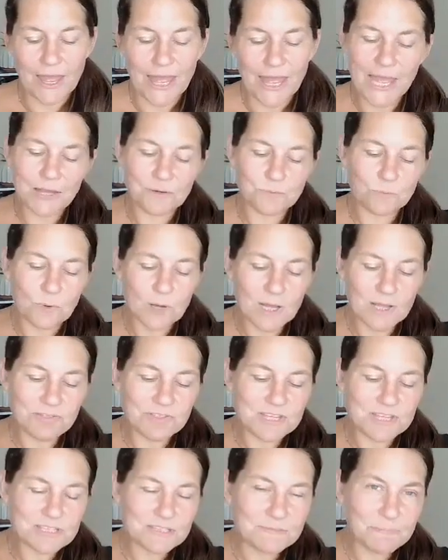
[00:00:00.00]
And what
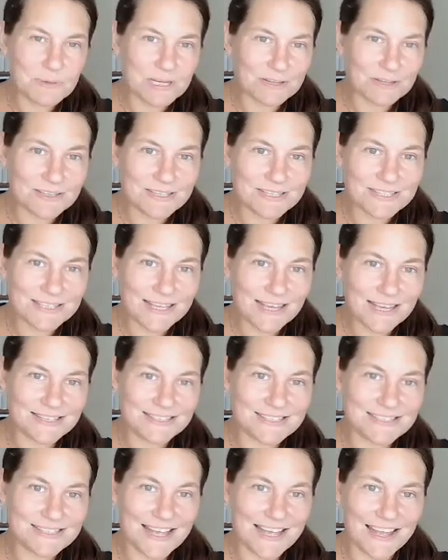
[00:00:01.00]
this parasite
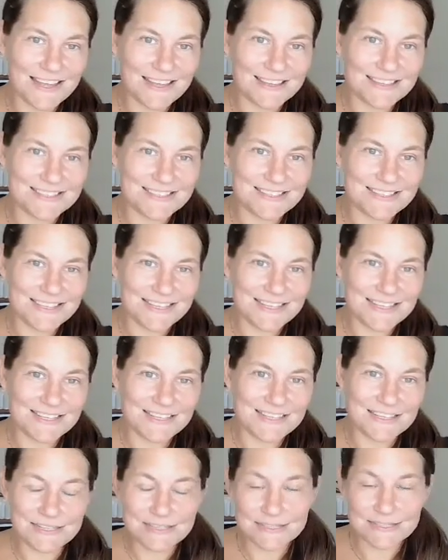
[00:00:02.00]
says
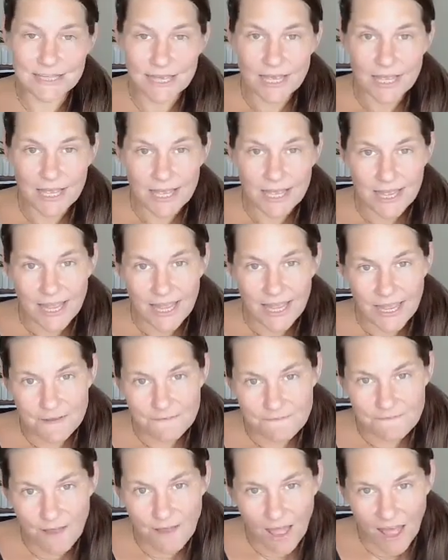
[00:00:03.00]
is,
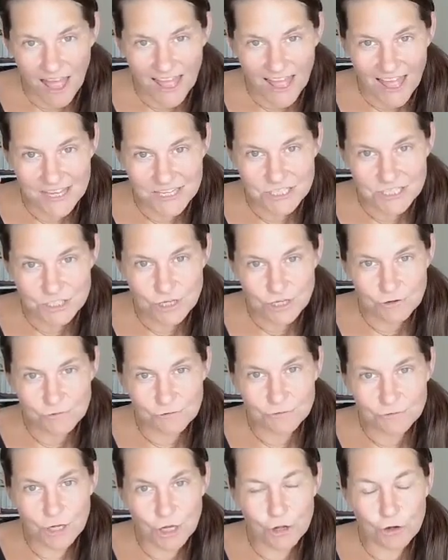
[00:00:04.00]
if I
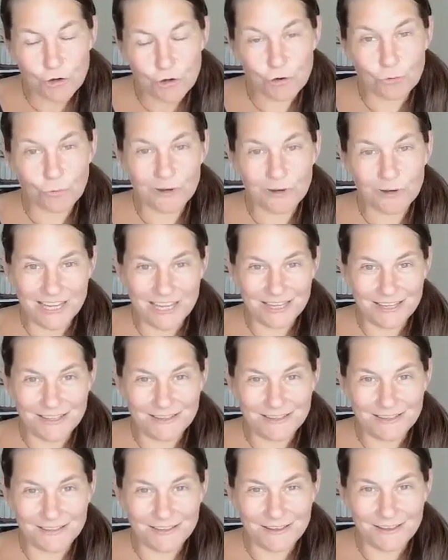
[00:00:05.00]
don't
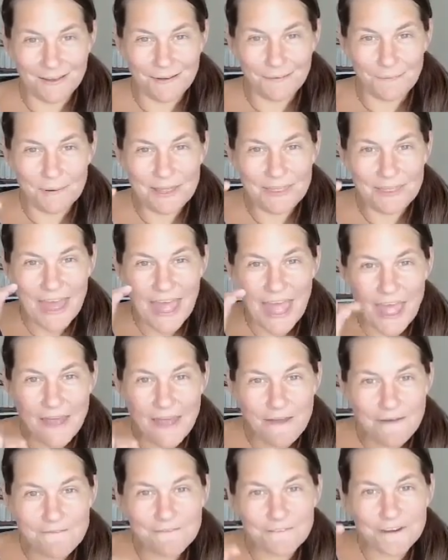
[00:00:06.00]
agree with
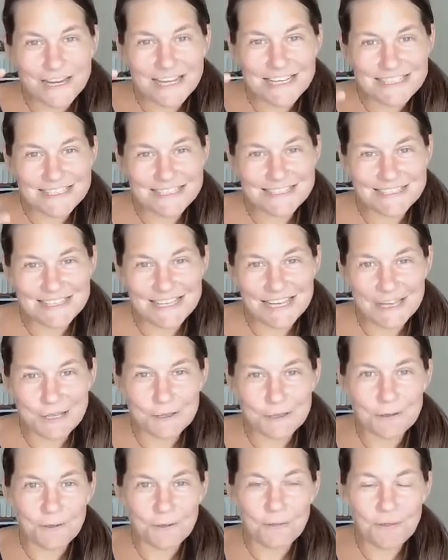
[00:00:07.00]
every
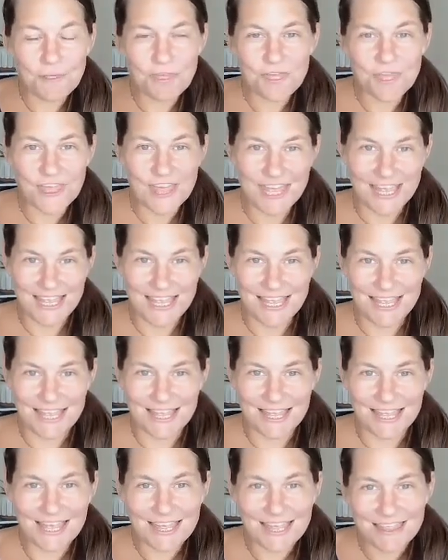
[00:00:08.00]
single
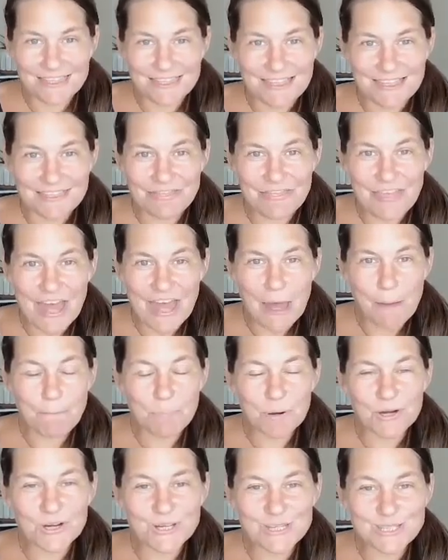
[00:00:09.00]
thing that that
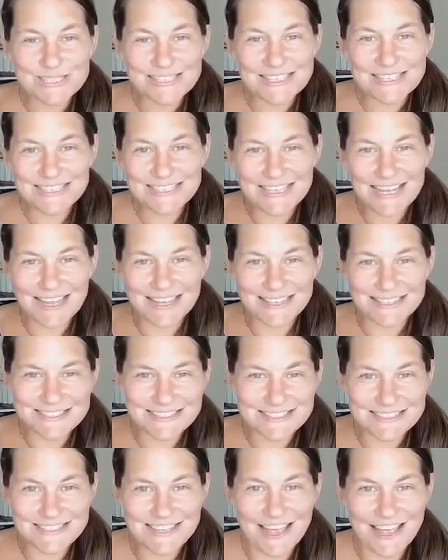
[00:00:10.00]
person has
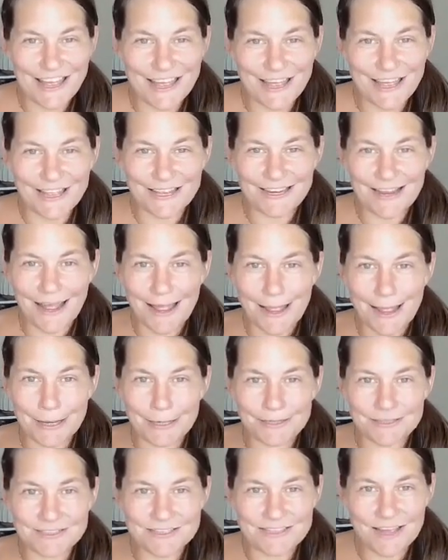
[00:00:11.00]
said
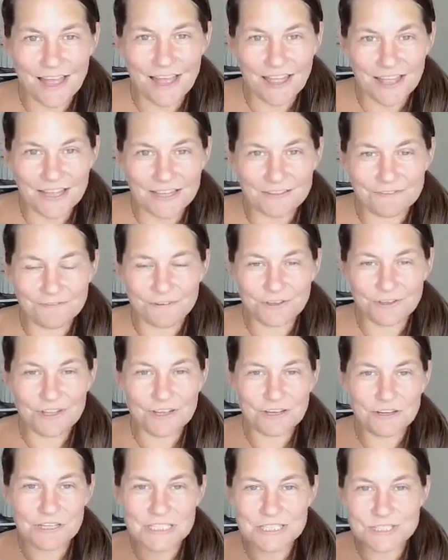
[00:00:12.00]
and done for
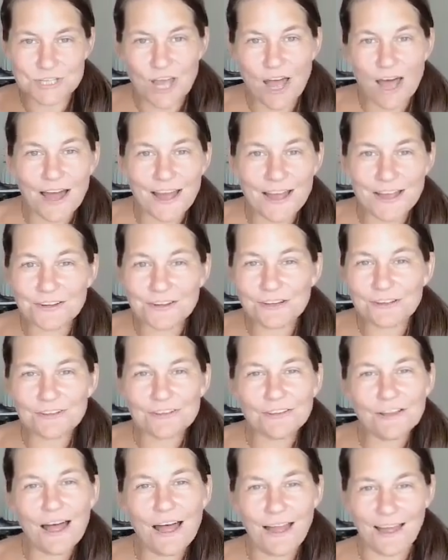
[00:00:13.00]
their entire
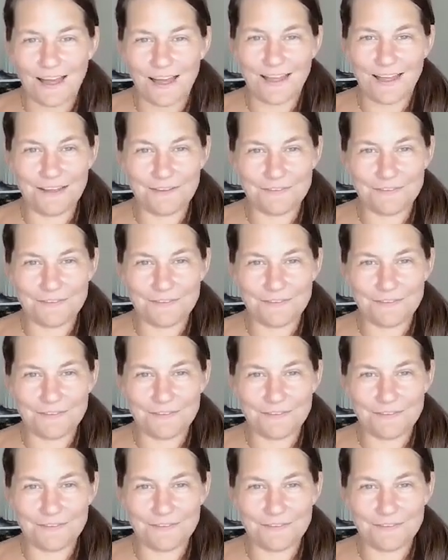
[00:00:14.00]
lives,